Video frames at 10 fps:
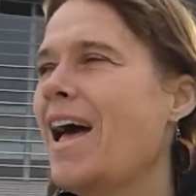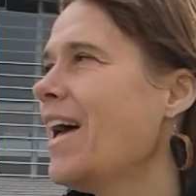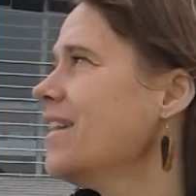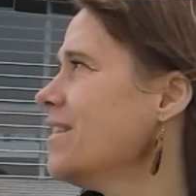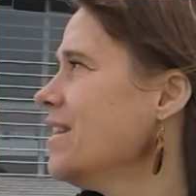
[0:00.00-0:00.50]

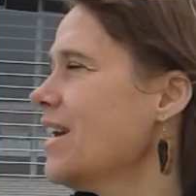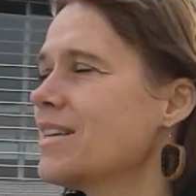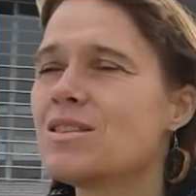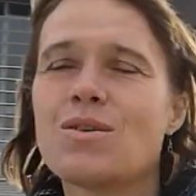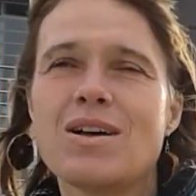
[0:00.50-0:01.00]
And
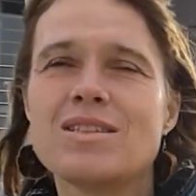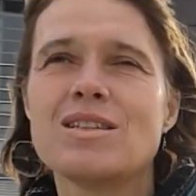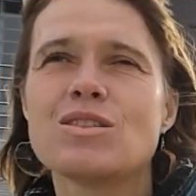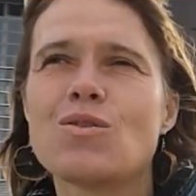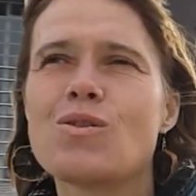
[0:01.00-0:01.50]
next to us
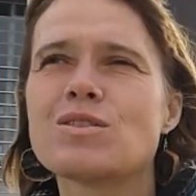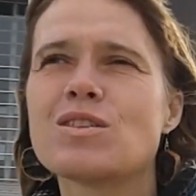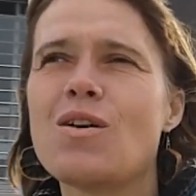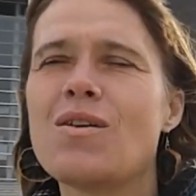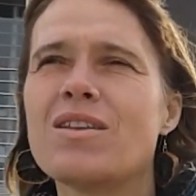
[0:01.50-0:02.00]
it's
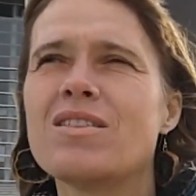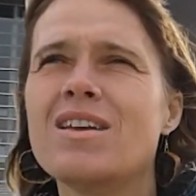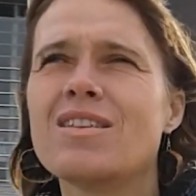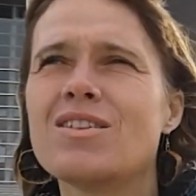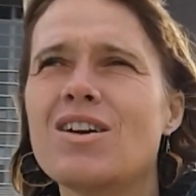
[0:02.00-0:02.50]
also a
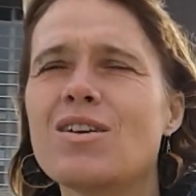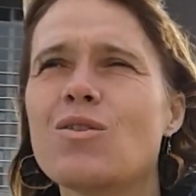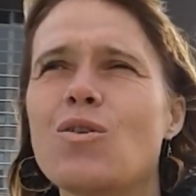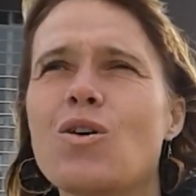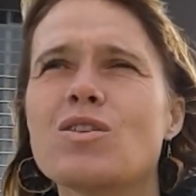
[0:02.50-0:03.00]
theater
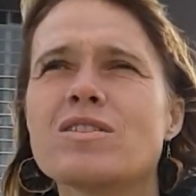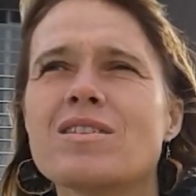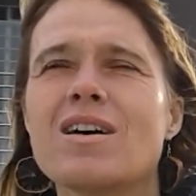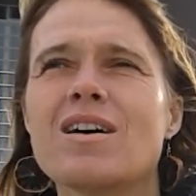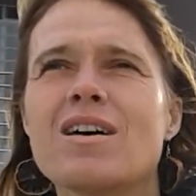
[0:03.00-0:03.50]

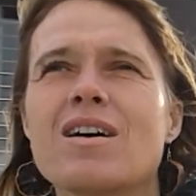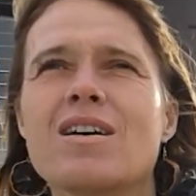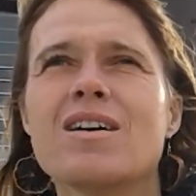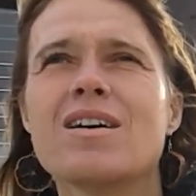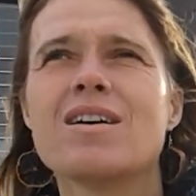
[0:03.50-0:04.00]
called
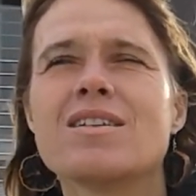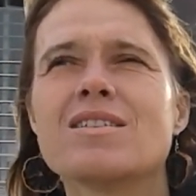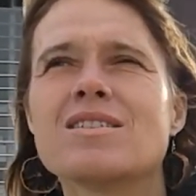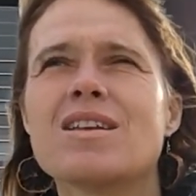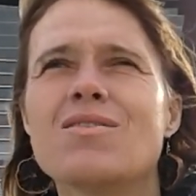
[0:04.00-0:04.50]
uh,
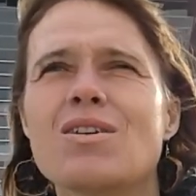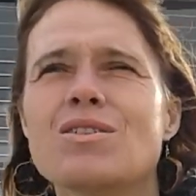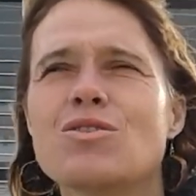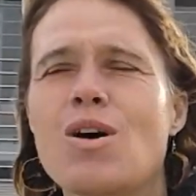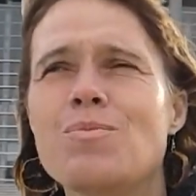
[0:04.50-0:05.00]
Silver
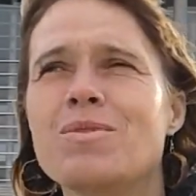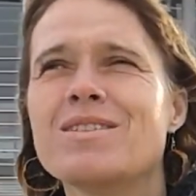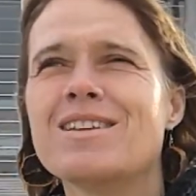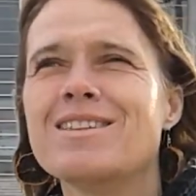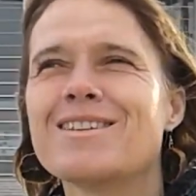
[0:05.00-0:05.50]
Drop,
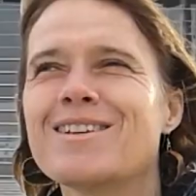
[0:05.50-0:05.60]
is it?